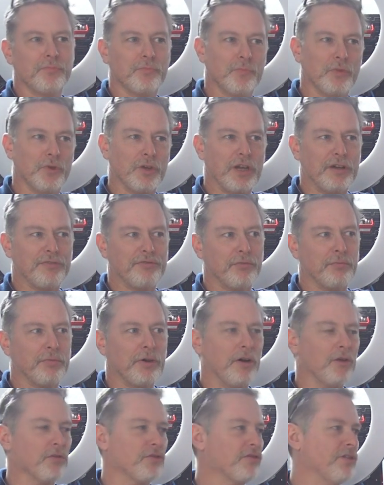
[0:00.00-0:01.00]
will have
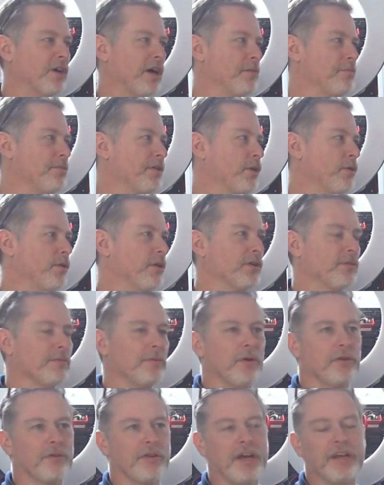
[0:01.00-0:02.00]
about a time period
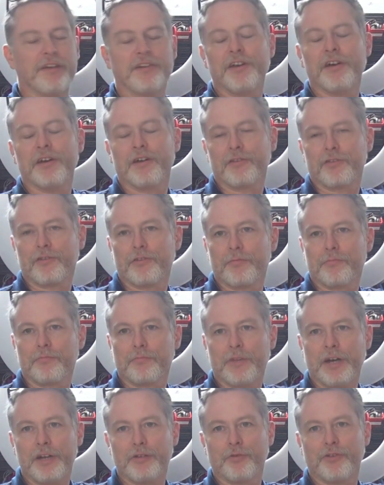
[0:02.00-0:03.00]
about 8 years,
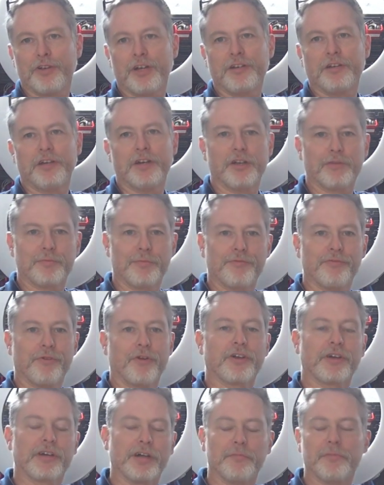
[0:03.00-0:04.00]
8 to 10 years before
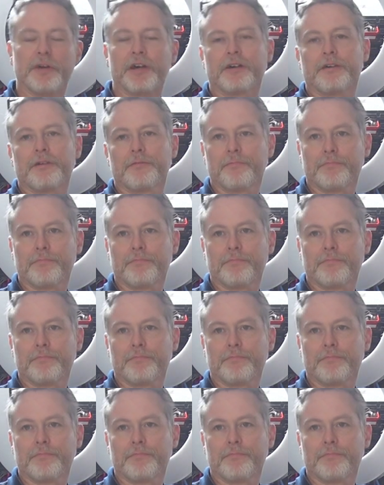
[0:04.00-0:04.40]
they come back.